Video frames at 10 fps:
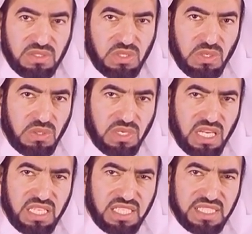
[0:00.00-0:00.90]
to
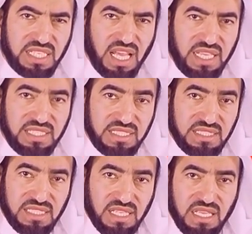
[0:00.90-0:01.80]
religious
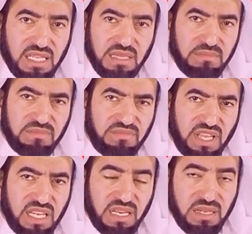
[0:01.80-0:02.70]
guidance,
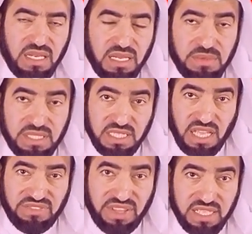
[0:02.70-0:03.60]
very limited
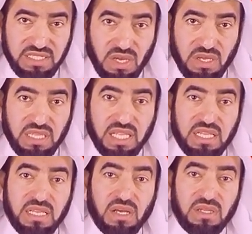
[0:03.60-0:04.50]
effect on
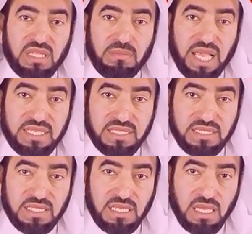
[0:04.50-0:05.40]
the, on the
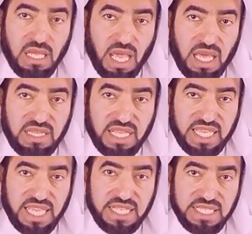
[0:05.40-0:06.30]
masses. And the
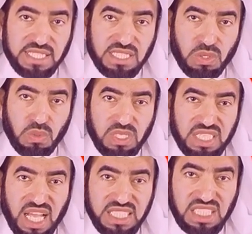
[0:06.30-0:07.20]
kings
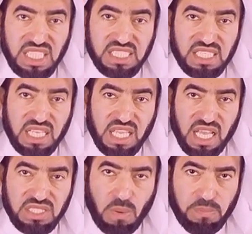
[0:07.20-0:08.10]
ruled unjustly
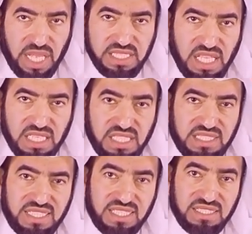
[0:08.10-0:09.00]
and oppressed their
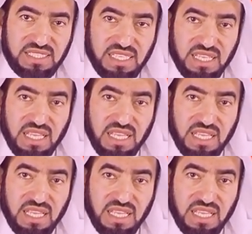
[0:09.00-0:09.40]
citizens.